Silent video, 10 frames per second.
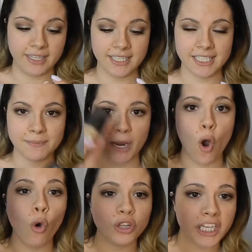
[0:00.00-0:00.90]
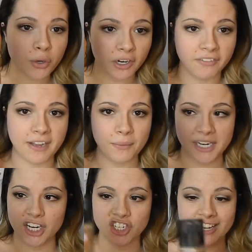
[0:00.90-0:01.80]
This is my holy grail
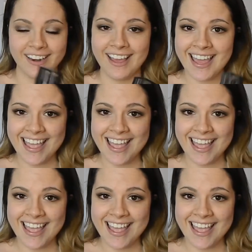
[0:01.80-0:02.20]
foundation.